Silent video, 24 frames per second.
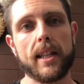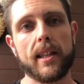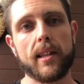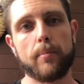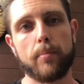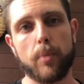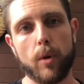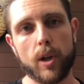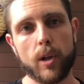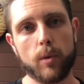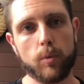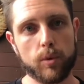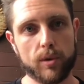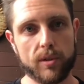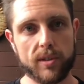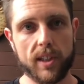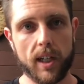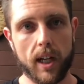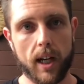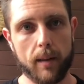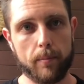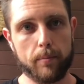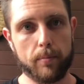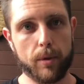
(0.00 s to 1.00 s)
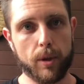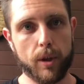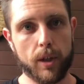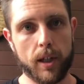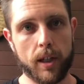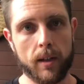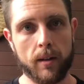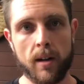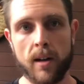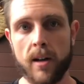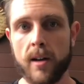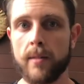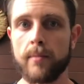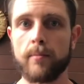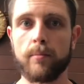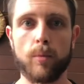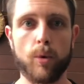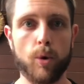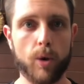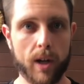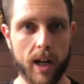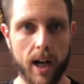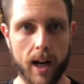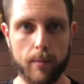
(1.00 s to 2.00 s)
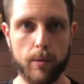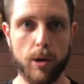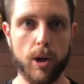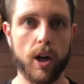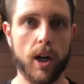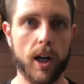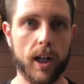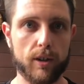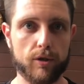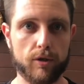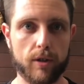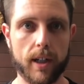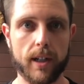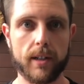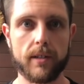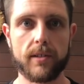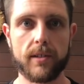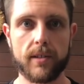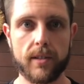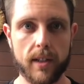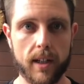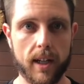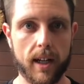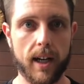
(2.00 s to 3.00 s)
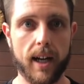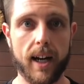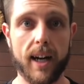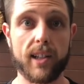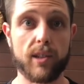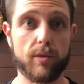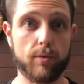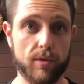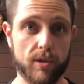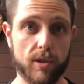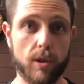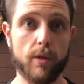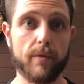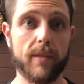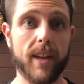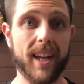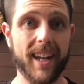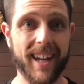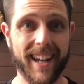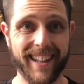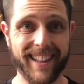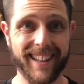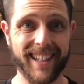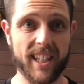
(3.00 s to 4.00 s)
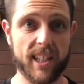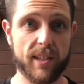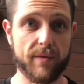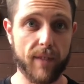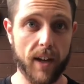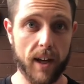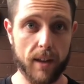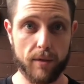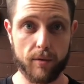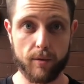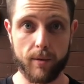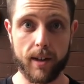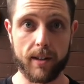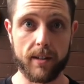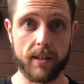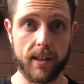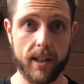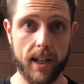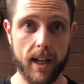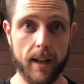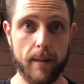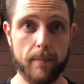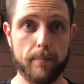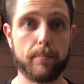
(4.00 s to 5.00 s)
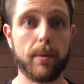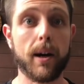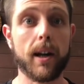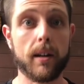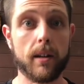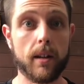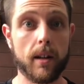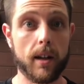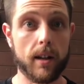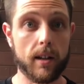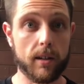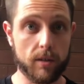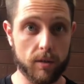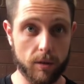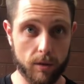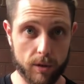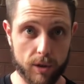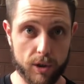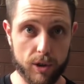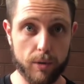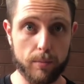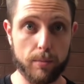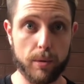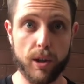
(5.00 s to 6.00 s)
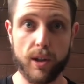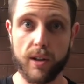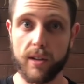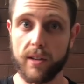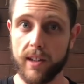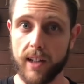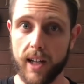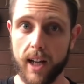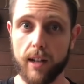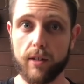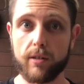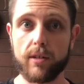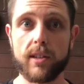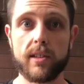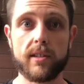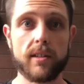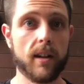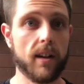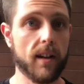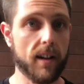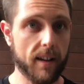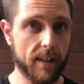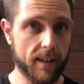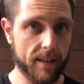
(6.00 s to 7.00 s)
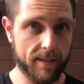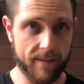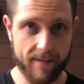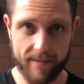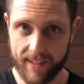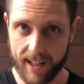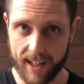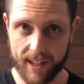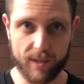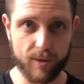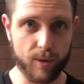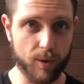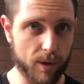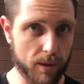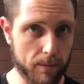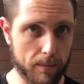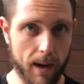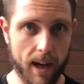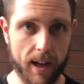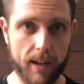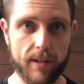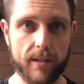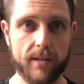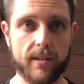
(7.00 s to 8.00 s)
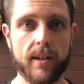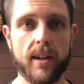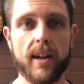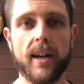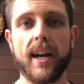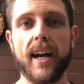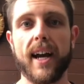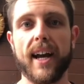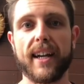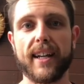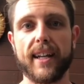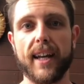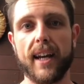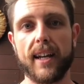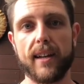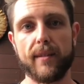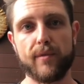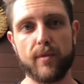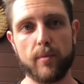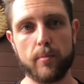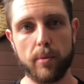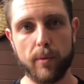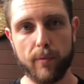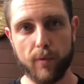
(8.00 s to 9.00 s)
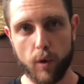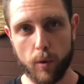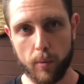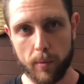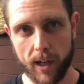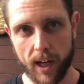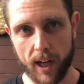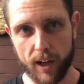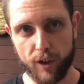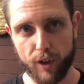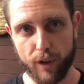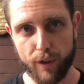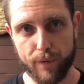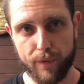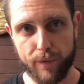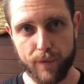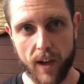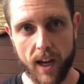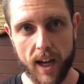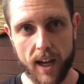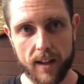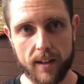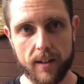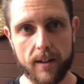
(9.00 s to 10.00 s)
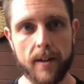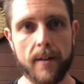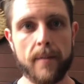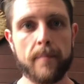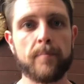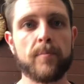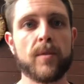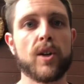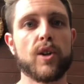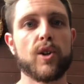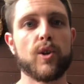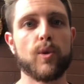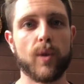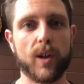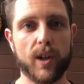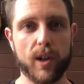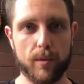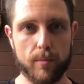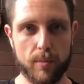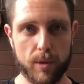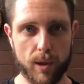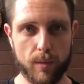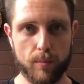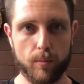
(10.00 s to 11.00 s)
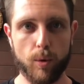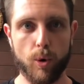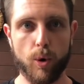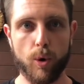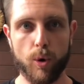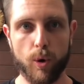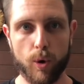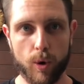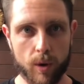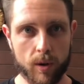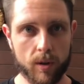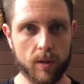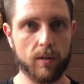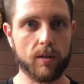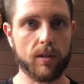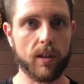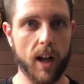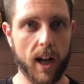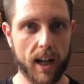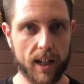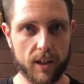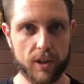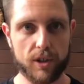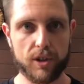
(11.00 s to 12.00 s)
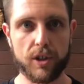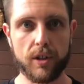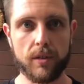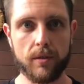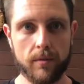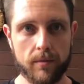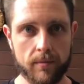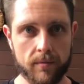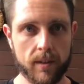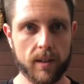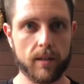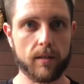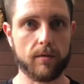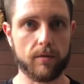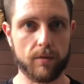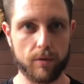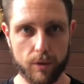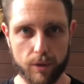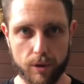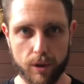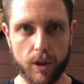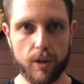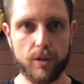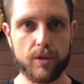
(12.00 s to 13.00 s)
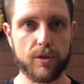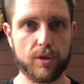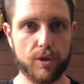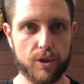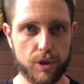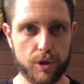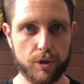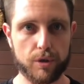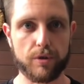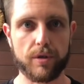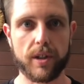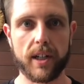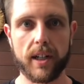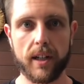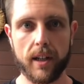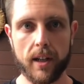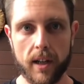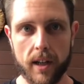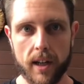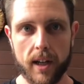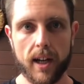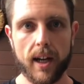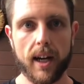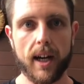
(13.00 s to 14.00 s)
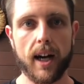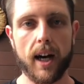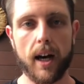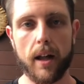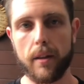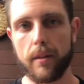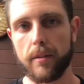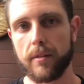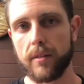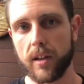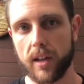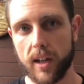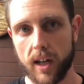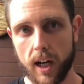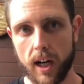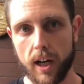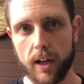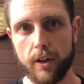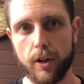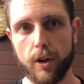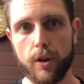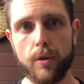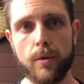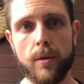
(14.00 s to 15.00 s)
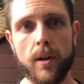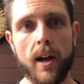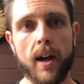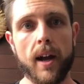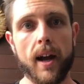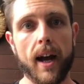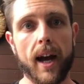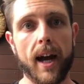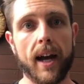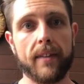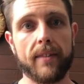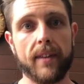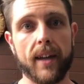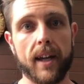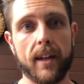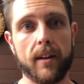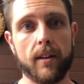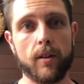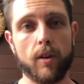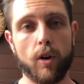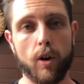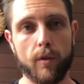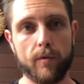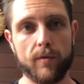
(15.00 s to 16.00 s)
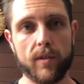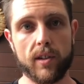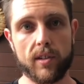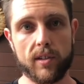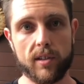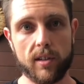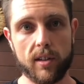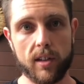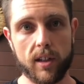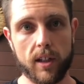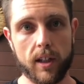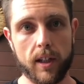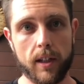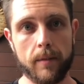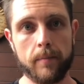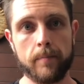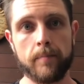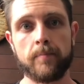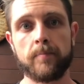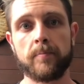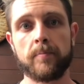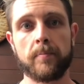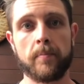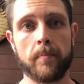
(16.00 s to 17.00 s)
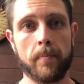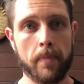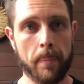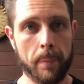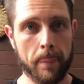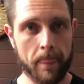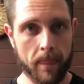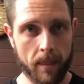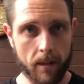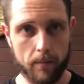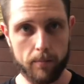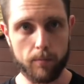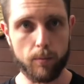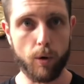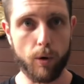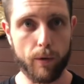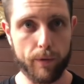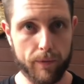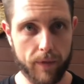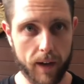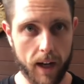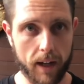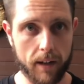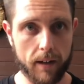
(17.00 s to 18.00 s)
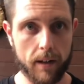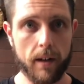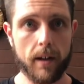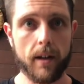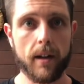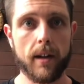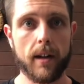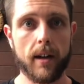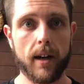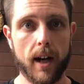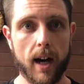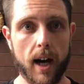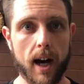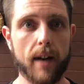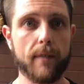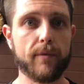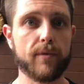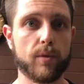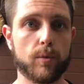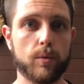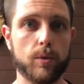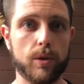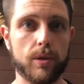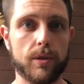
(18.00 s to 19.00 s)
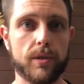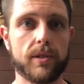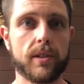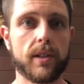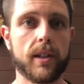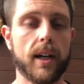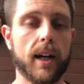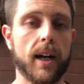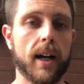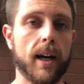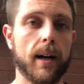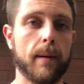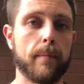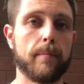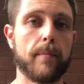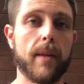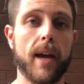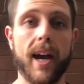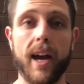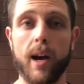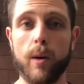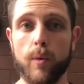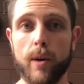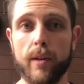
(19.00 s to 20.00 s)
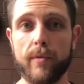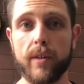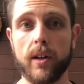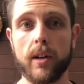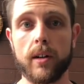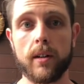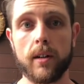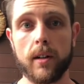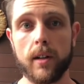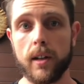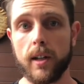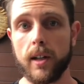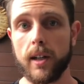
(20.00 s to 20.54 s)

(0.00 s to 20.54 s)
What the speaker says: The body will start burning more carbohydrates as a result of that, and less fat throughout the day. But as long as you're burning the calories, that's all that matters. And again, if you perform cardio fed, you are going to burn more glycogen, glucose, during the cardio, and then obviously more fat afterwards. However,